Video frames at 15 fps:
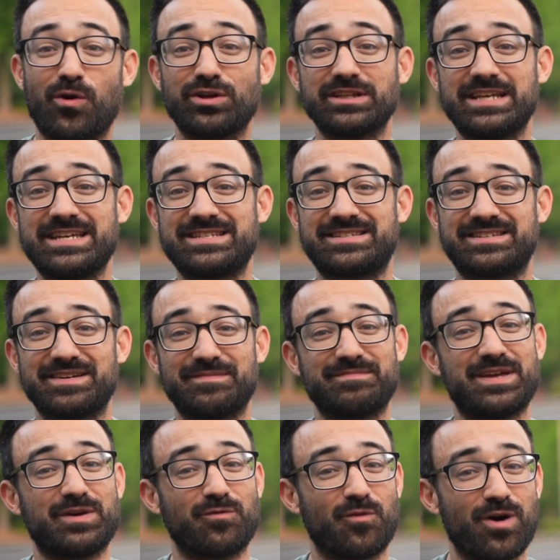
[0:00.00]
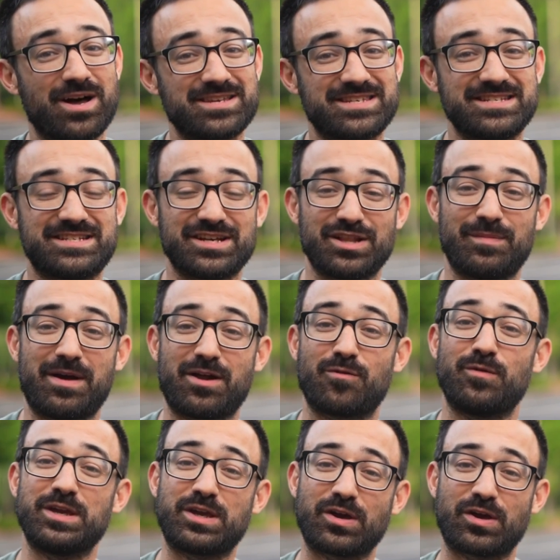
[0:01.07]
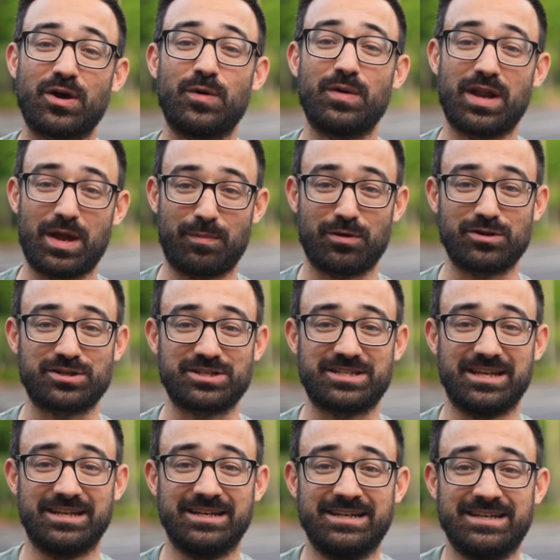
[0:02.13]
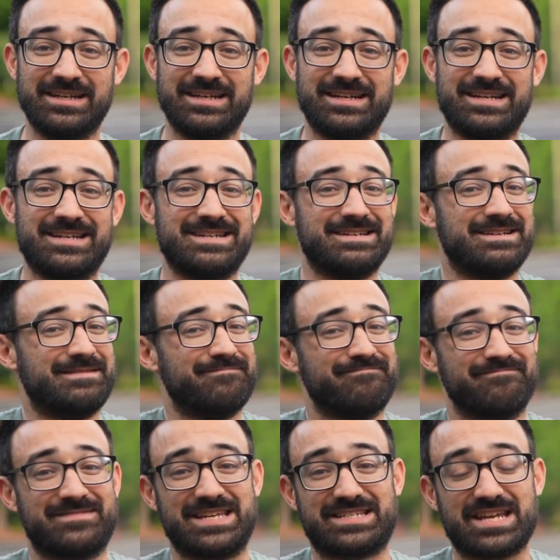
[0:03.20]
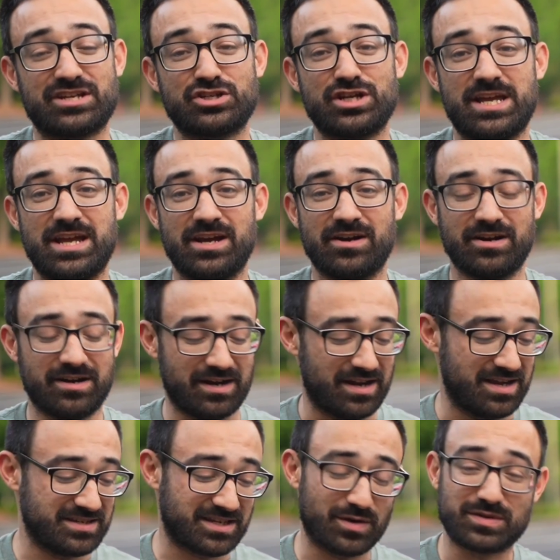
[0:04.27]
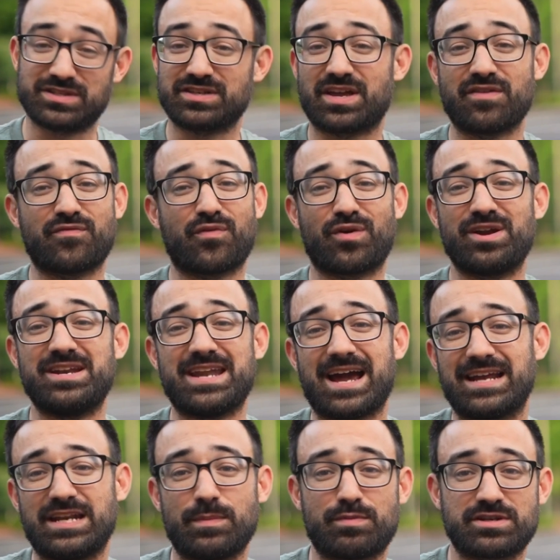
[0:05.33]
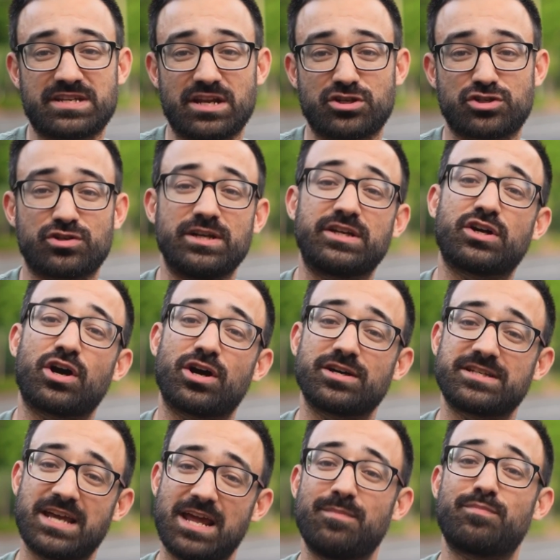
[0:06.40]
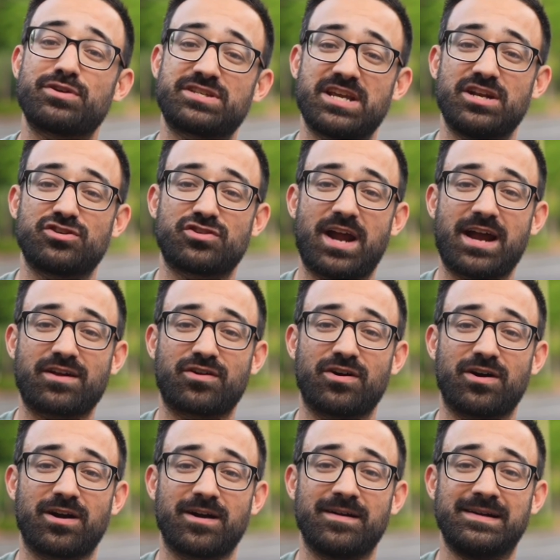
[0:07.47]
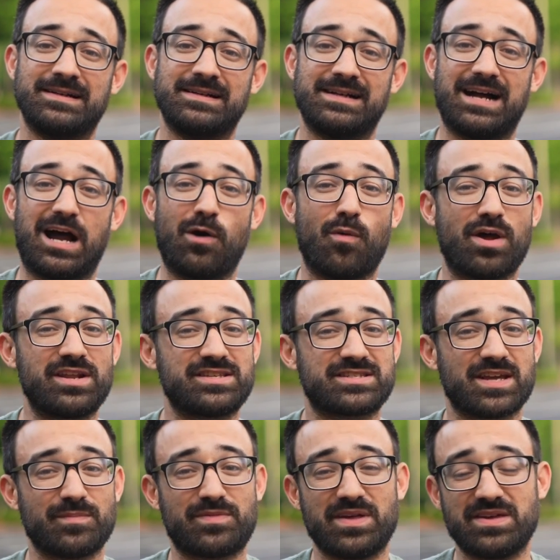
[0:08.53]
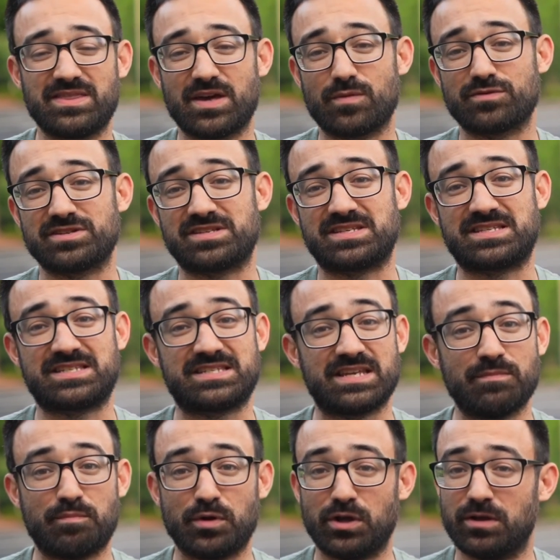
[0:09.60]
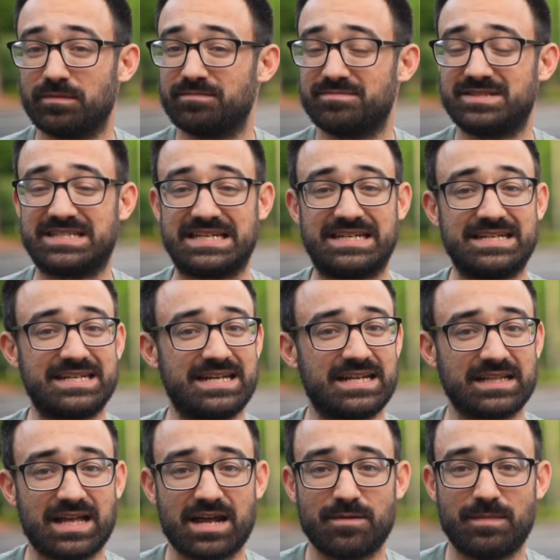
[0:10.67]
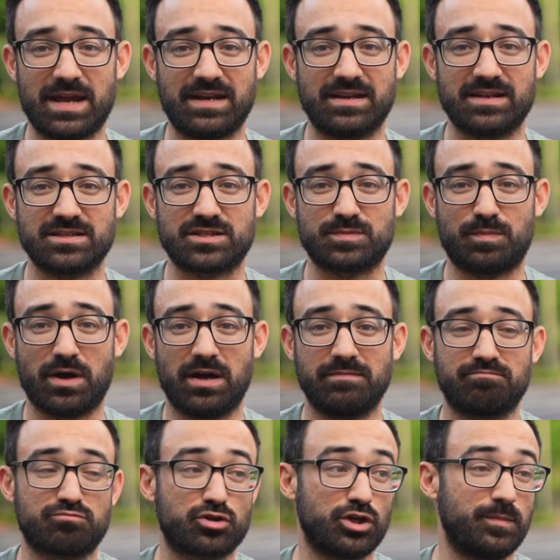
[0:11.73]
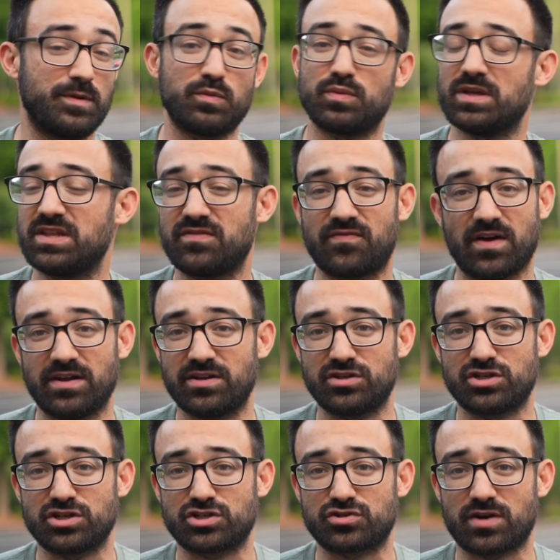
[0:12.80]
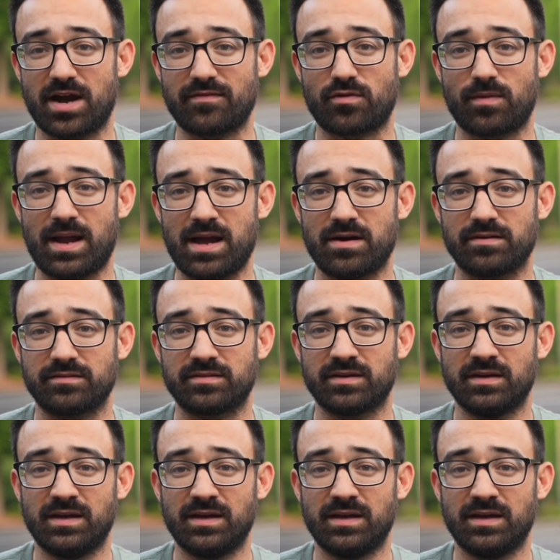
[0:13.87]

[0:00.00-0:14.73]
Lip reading: at least it was until about a week ago when I purchased it. The intention here is I was looking for a 90% street car, 10% track car. I wanted something that was simple, didn't need a lot of maintenance, but could be really fun to just drive around.